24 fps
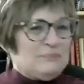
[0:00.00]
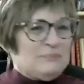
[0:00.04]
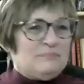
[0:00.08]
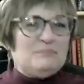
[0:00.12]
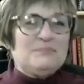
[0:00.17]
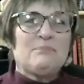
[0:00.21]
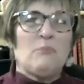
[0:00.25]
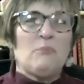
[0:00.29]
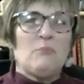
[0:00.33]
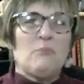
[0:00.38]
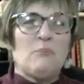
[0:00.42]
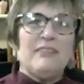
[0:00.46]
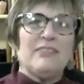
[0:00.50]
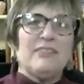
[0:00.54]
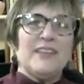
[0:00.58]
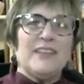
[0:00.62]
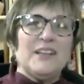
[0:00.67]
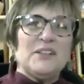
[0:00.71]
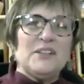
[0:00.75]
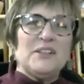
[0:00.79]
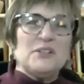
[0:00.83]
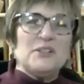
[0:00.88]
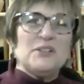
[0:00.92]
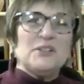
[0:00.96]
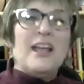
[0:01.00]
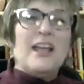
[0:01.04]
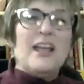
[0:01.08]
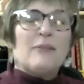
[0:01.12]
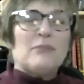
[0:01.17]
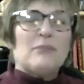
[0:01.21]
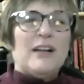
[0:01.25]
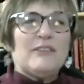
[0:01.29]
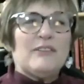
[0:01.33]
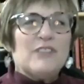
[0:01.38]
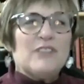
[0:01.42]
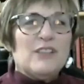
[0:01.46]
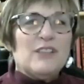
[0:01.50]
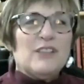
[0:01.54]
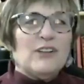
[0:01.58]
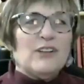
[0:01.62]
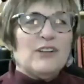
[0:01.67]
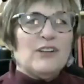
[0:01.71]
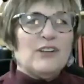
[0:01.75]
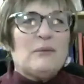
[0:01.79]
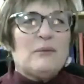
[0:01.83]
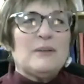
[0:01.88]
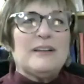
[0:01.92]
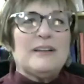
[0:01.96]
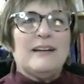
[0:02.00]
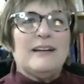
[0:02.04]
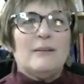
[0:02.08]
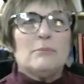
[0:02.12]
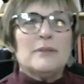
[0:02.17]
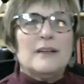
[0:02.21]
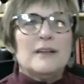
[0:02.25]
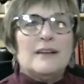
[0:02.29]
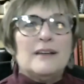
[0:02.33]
Morning Thunder. We're gonna have to look that one up.